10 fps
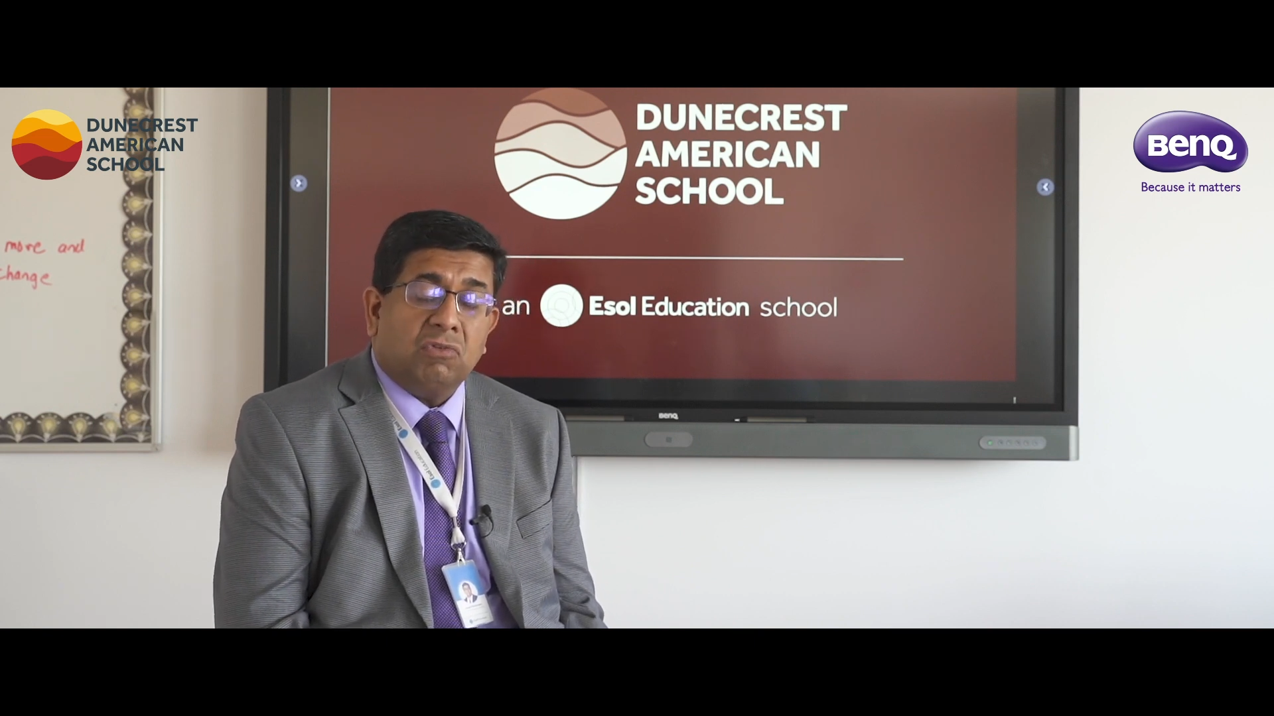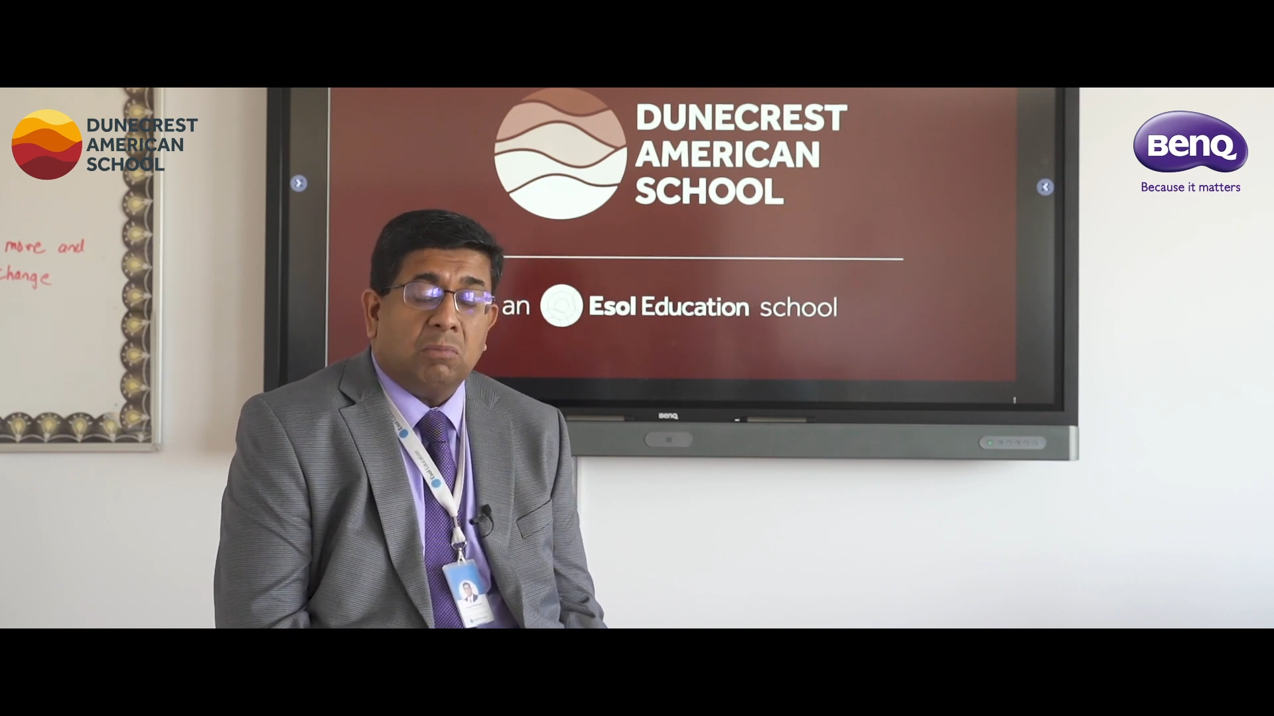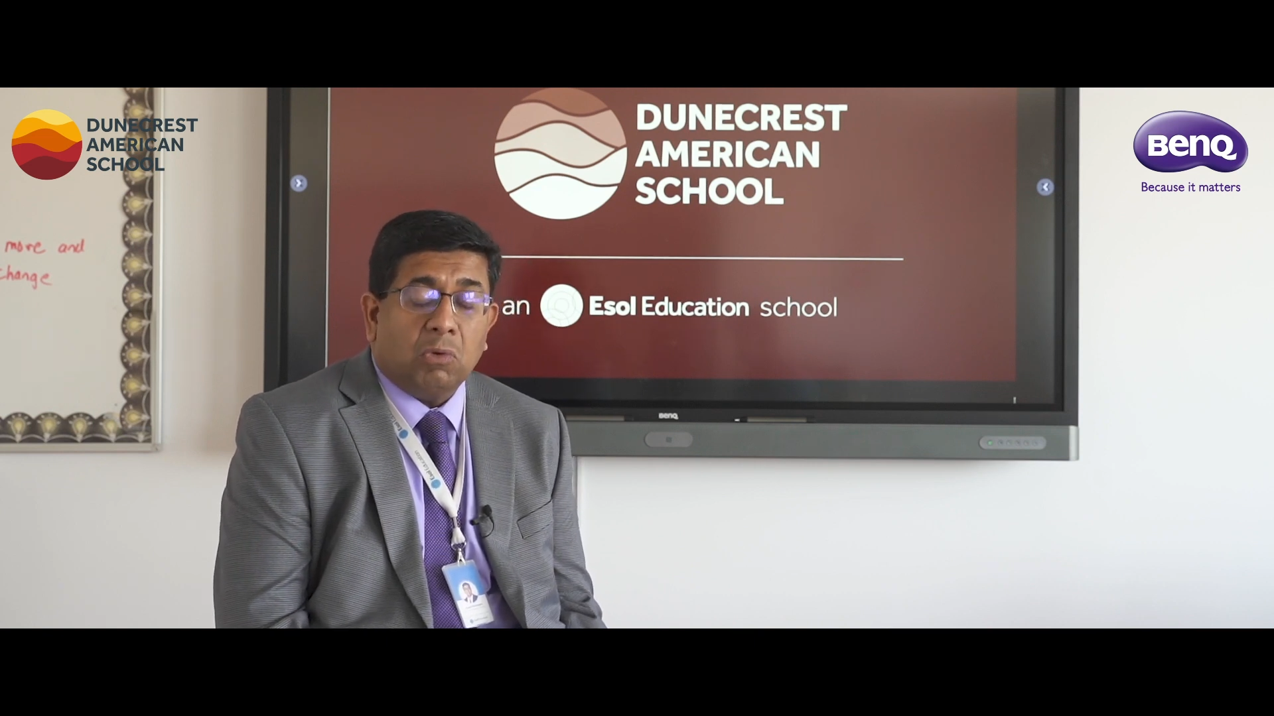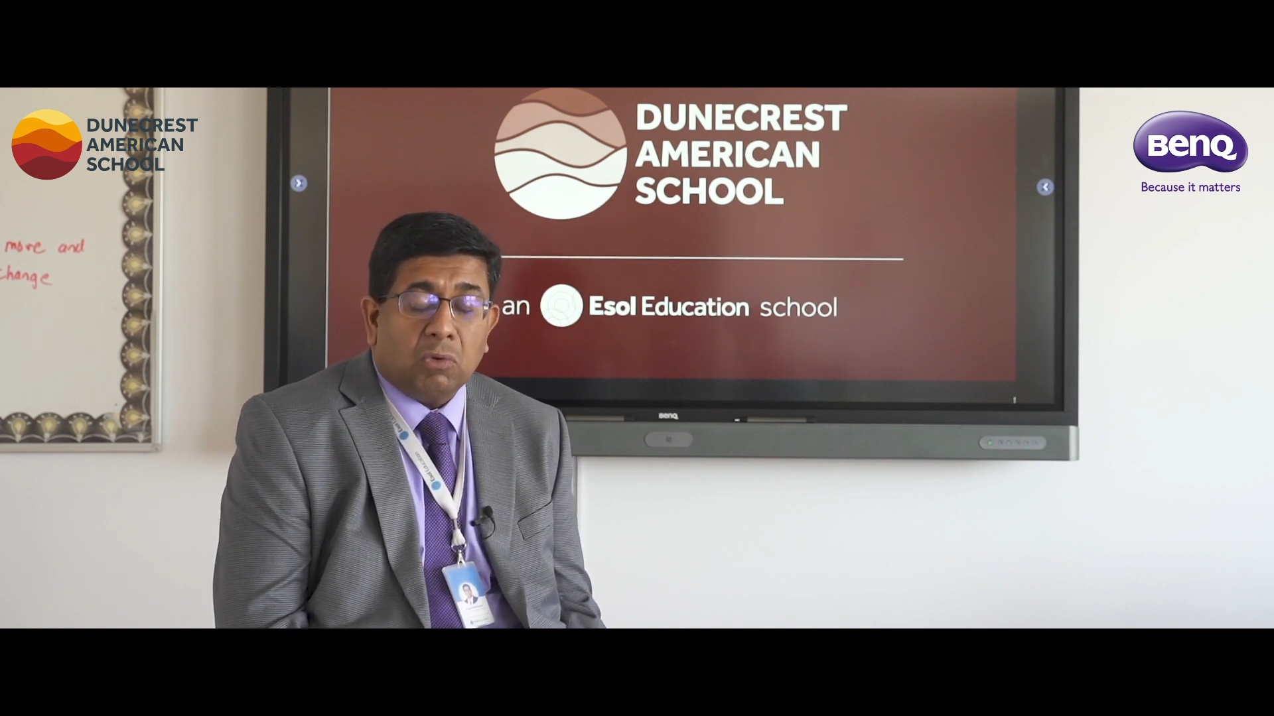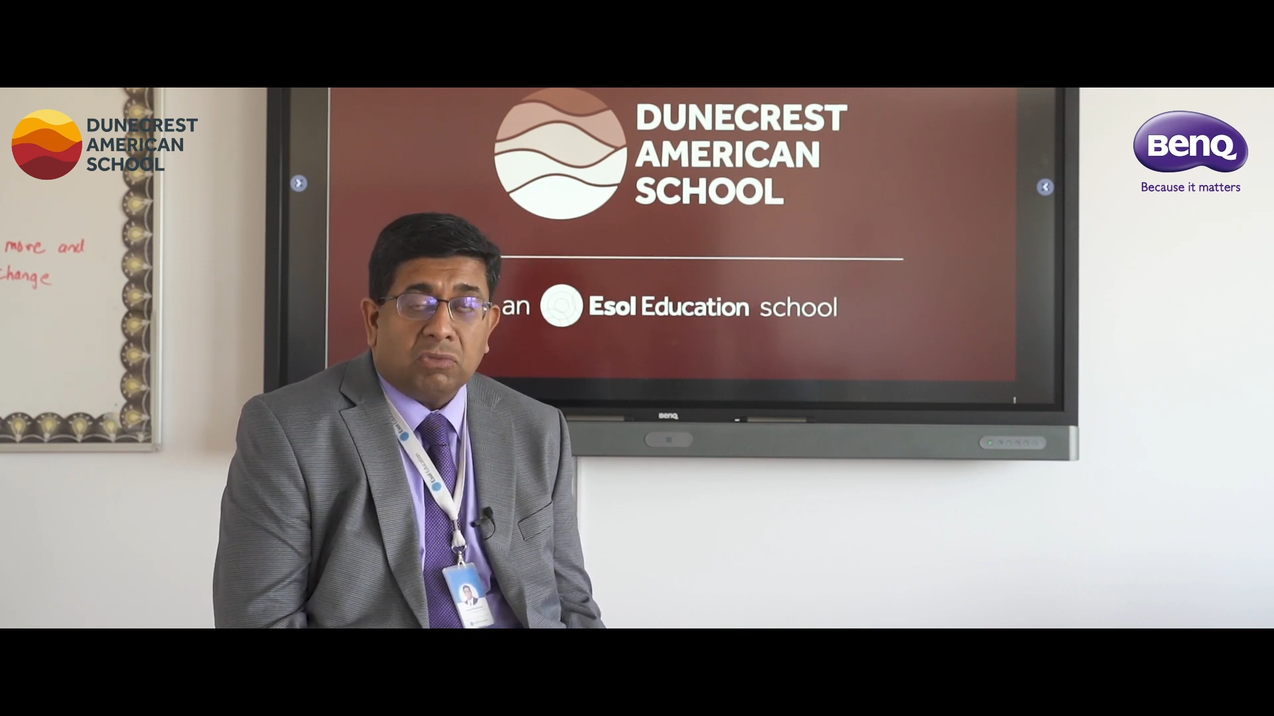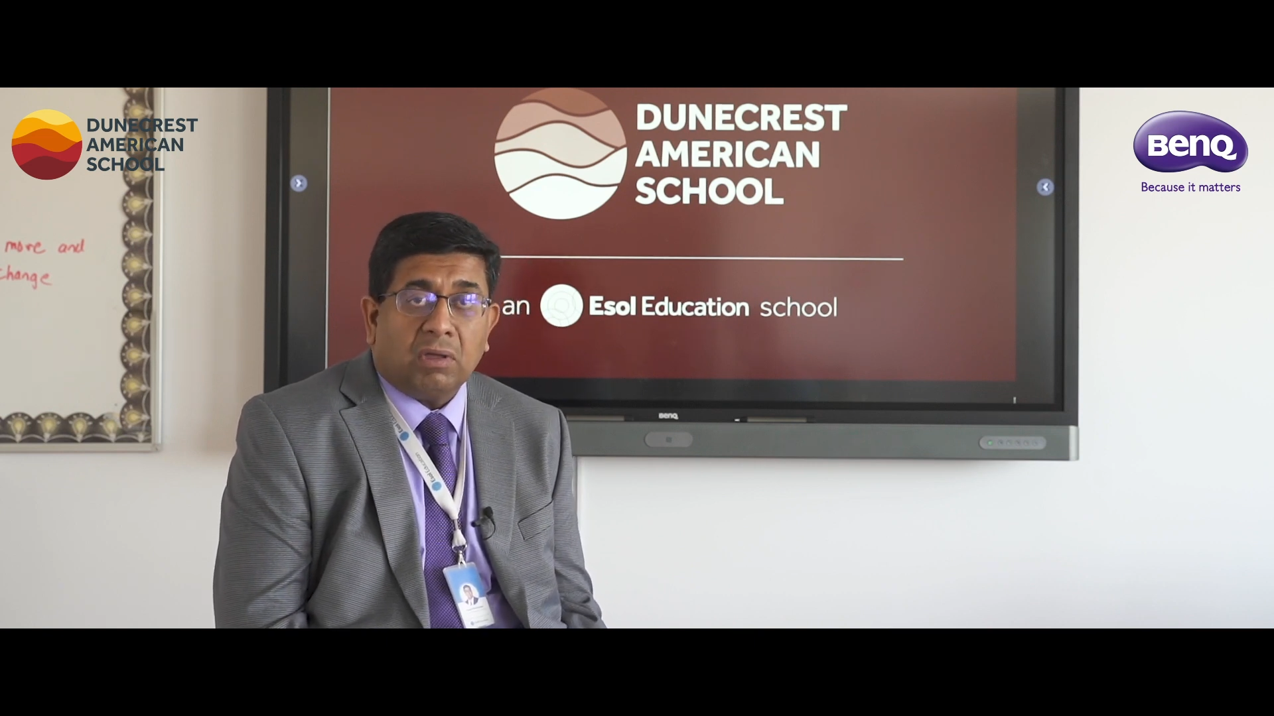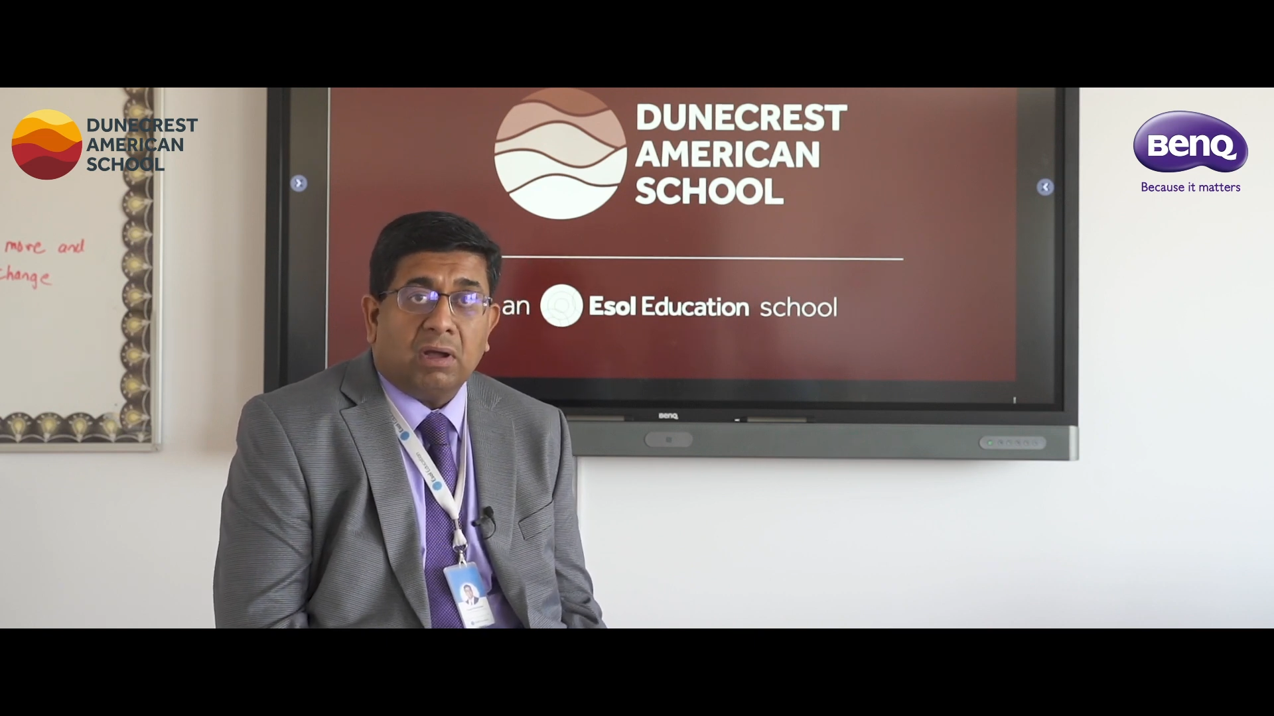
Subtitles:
for both